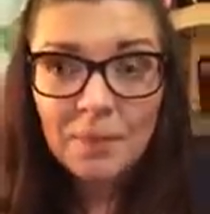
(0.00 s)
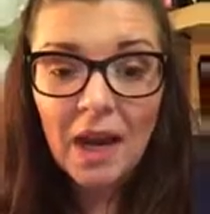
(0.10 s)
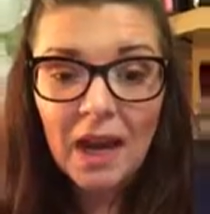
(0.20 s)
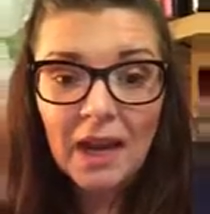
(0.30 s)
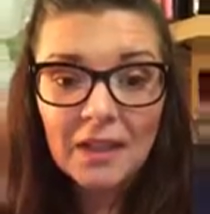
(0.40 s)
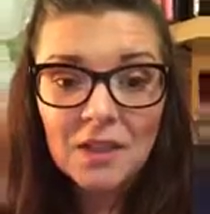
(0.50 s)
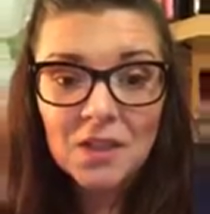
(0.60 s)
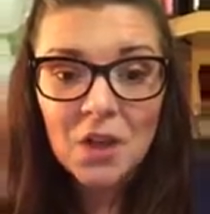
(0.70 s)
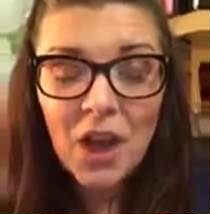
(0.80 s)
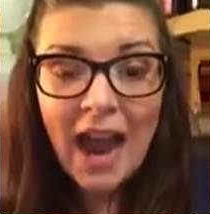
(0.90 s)

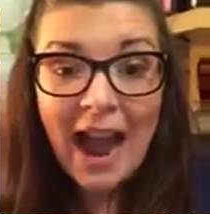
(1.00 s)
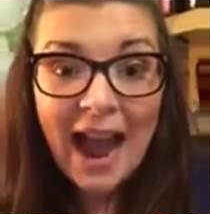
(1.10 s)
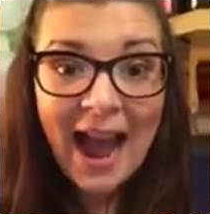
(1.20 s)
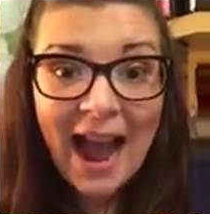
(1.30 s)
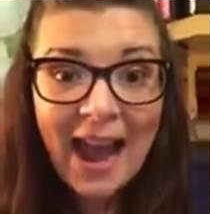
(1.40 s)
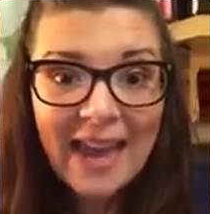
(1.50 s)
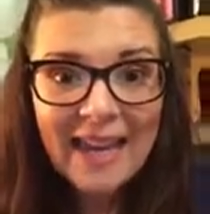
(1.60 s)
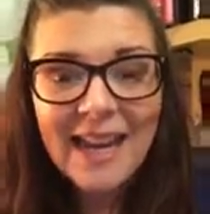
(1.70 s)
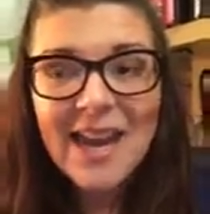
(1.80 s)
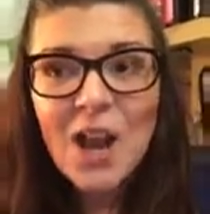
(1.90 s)
And hi,
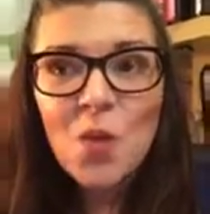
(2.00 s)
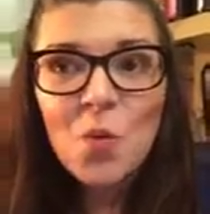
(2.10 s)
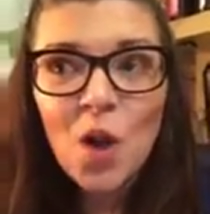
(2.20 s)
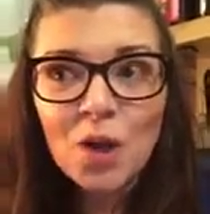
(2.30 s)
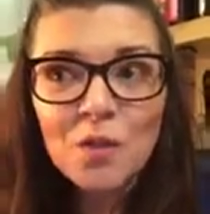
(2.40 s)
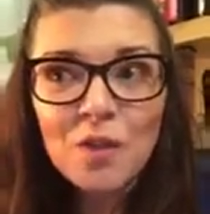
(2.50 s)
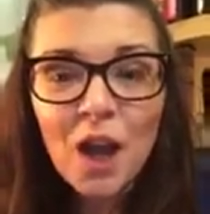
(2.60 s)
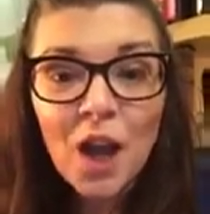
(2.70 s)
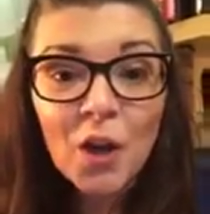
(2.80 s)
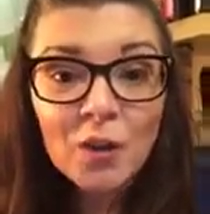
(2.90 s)
one of the
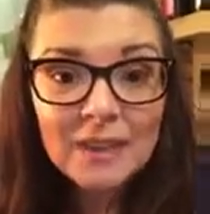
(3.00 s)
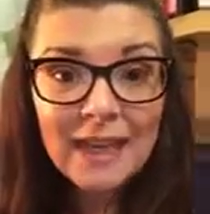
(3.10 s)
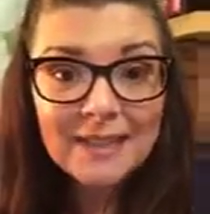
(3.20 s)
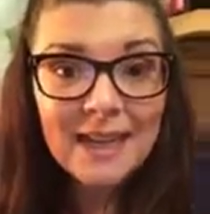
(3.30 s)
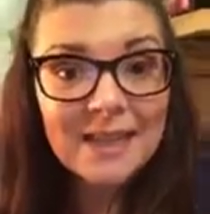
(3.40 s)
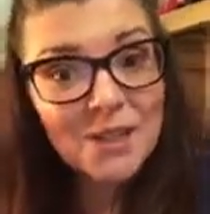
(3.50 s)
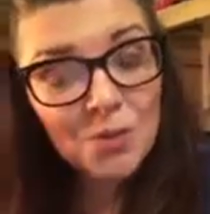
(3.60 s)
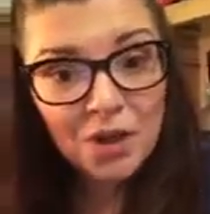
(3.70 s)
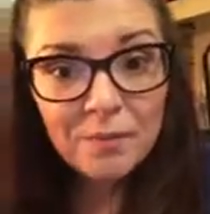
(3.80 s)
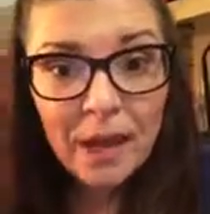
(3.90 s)
hostesses, so
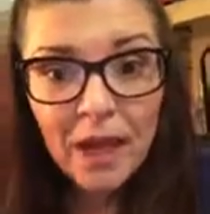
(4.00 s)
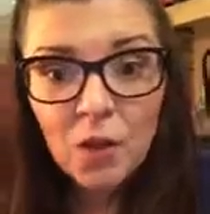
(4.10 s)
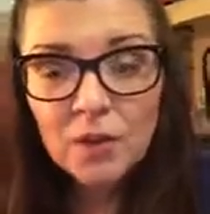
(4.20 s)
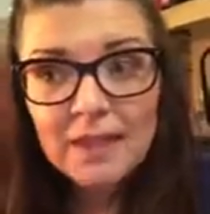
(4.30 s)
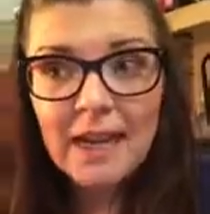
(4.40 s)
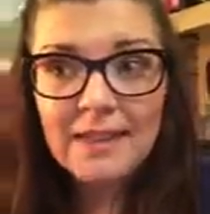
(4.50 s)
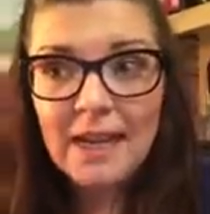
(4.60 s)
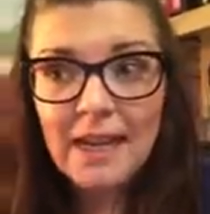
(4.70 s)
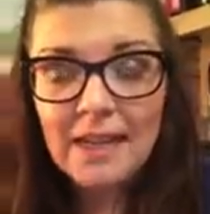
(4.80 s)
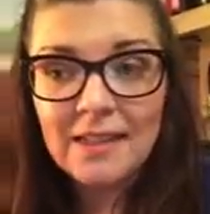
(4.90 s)
one of my
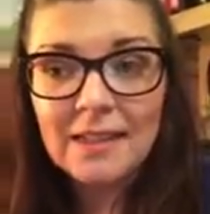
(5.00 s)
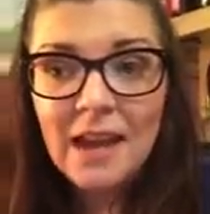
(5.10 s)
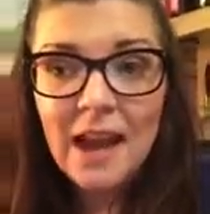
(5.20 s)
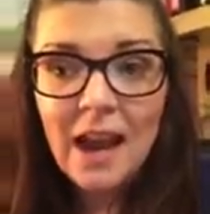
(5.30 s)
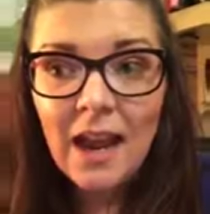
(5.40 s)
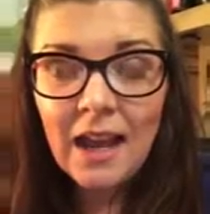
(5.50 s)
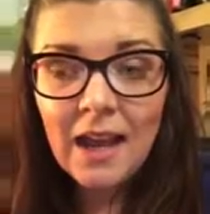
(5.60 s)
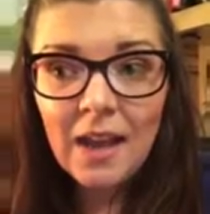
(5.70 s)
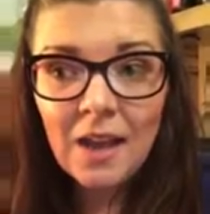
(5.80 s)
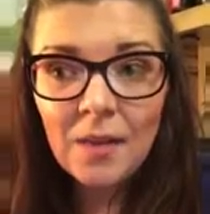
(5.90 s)
hostesses
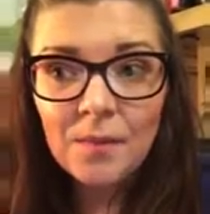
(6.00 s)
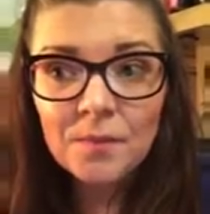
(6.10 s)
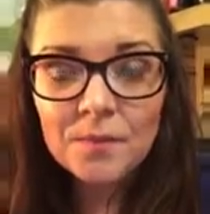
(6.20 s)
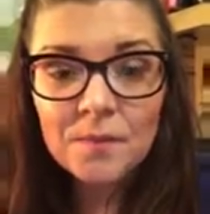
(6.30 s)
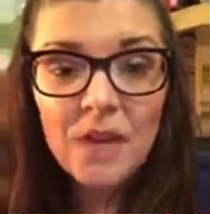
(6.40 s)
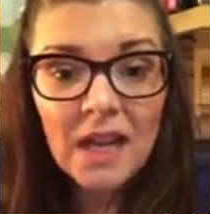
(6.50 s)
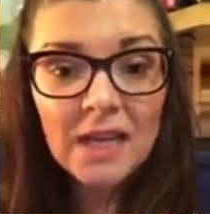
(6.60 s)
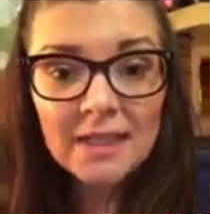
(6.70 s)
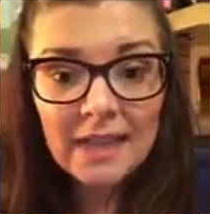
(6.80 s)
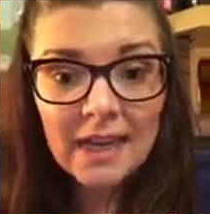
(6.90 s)

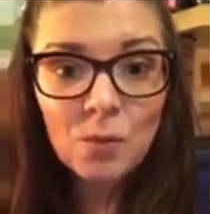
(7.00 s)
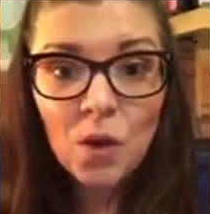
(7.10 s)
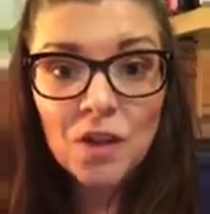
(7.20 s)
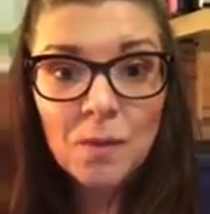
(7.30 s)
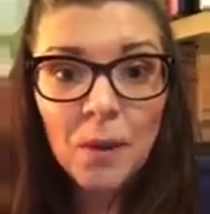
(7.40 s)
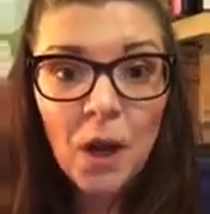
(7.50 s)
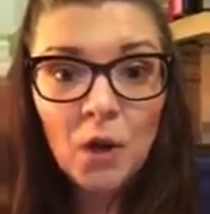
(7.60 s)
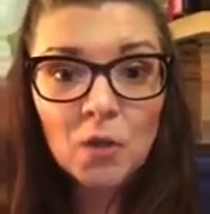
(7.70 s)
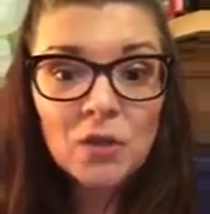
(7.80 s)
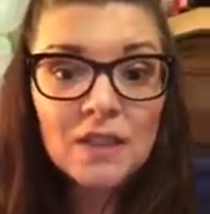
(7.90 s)
had seen one of the
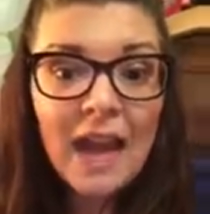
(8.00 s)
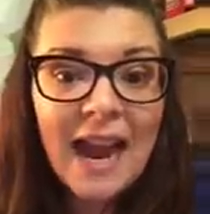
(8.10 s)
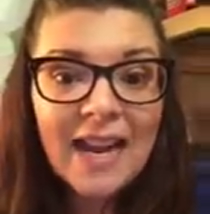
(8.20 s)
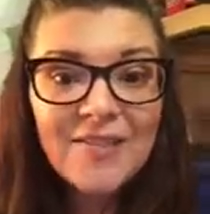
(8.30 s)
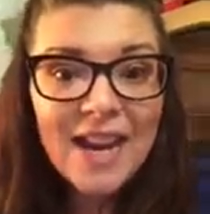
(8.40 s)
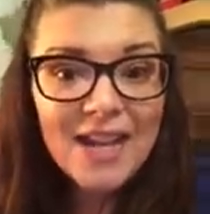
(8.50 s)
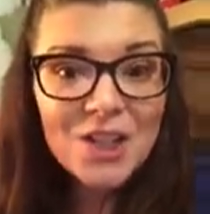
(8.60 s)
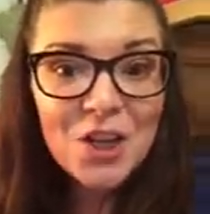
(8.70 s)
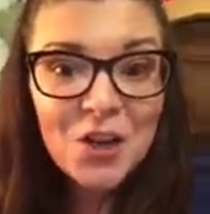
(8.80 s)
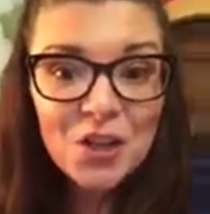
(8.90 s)
posts. Hi
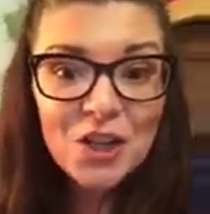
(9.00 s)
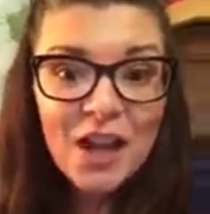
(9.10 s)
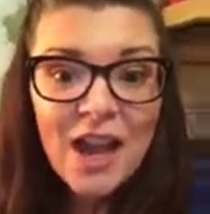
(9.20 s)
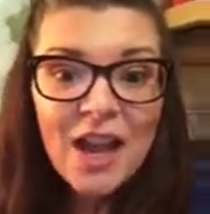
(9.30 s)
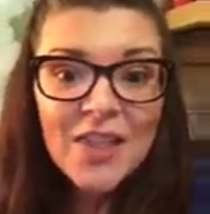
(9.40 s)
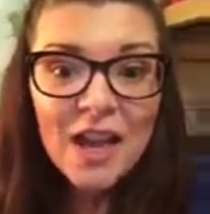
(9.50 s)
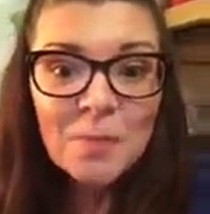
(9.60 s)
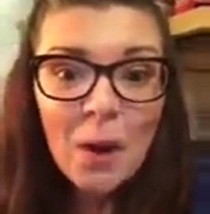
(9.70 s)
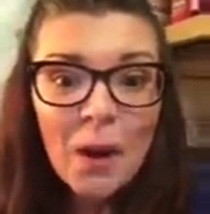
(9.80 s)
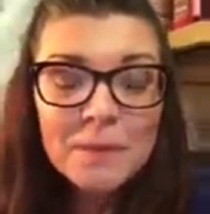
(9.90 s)
Rachel, that
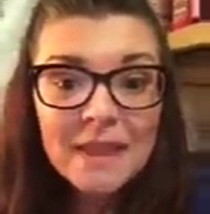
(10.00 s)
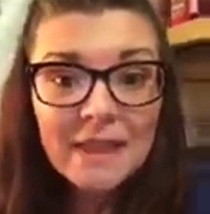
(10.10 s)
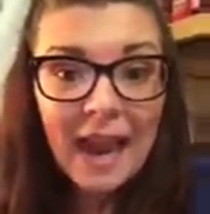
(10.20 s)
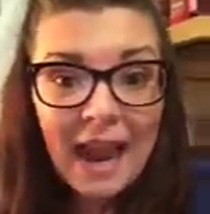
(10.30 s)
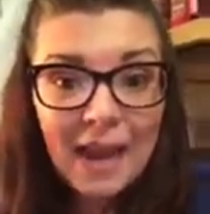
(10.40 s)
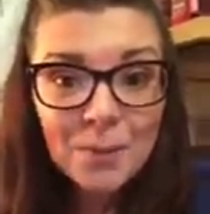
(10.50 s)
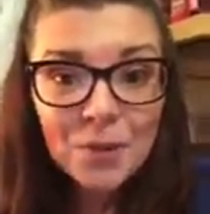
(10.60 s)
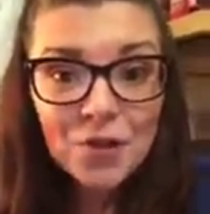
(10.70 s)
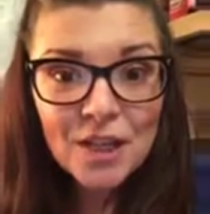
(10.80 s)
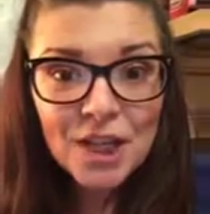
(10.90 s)
had popped in there. Hi
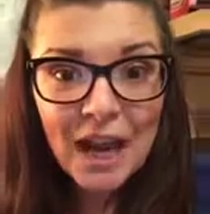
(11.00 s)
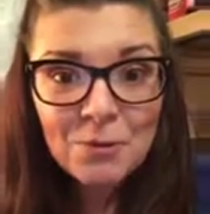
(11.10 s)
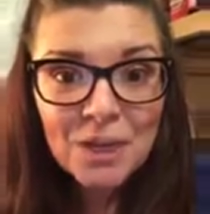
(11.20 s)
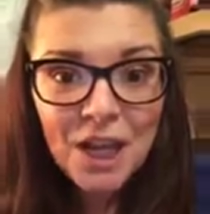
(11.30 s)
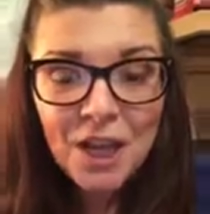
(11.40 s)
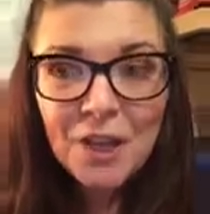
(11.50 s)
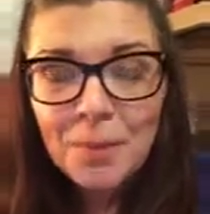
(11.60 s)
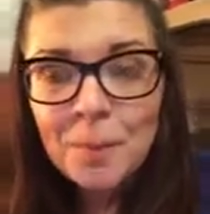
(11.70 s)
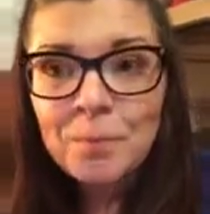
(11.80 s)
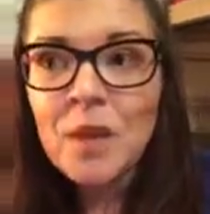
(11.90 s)
Patricia, how are
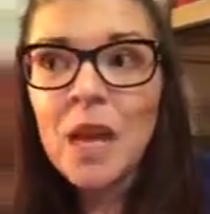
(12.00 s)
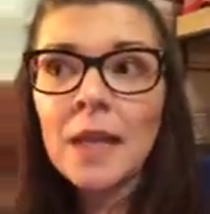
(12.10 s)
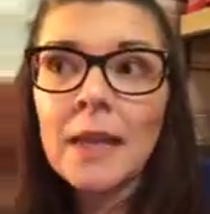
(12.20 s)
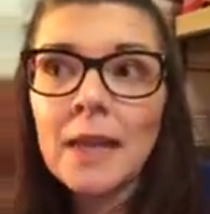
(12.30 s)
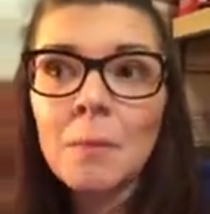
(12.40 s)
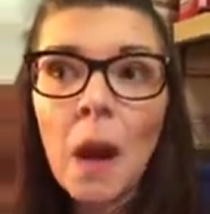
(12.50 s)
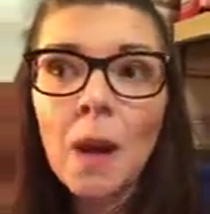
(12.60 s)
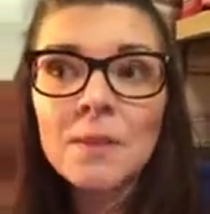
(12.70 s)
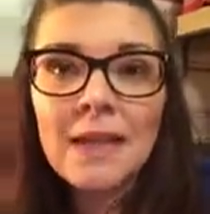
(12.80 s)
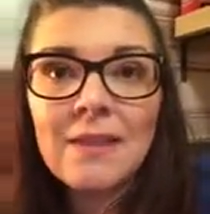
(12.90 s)
you? That had
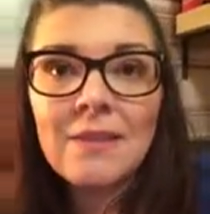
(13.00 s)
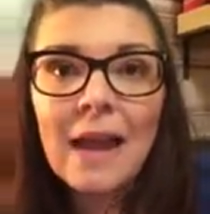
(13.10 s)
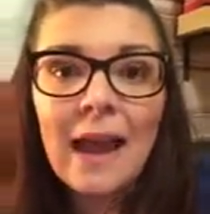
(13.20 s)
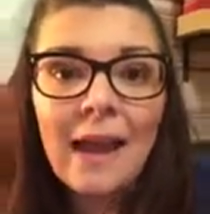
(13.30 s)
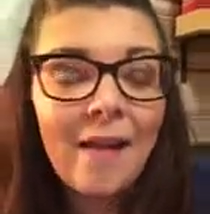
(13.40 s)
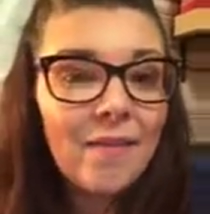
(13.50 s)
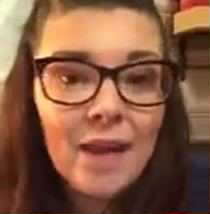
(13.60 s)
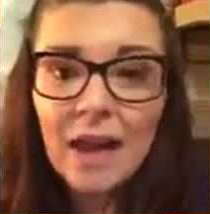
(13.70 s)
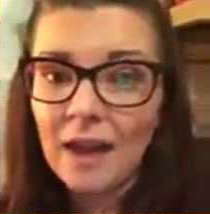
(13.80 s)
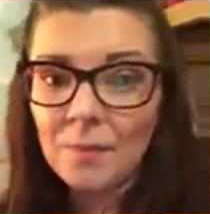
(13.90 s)
popped in there.
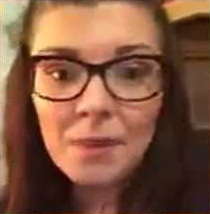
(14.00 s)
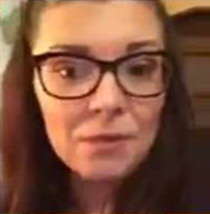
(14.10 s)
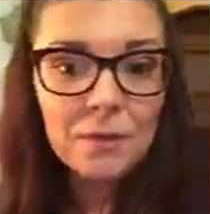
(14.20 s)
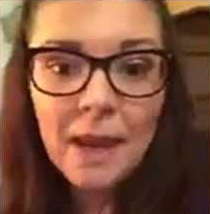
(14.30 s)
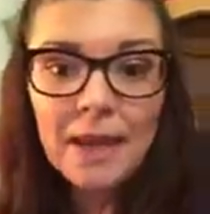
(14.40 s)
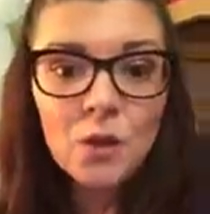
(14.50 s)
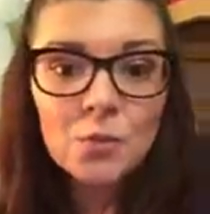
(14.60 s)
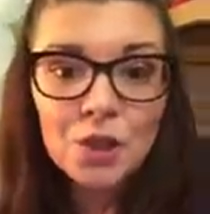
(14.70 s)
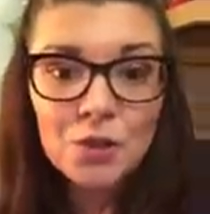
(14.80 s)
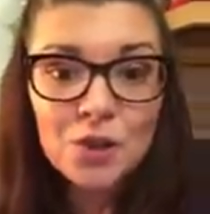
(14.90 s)
It was a
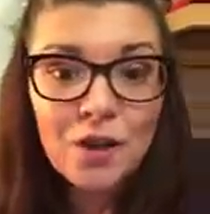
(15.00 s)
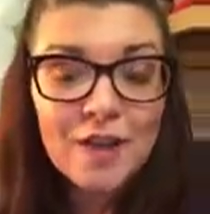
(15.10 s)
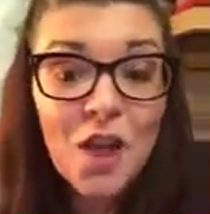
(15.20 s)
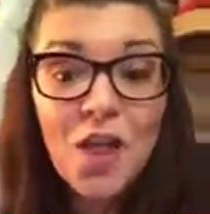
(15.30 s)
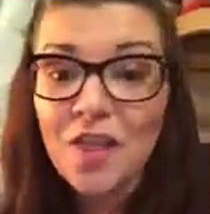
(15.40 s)
makeup tutorial.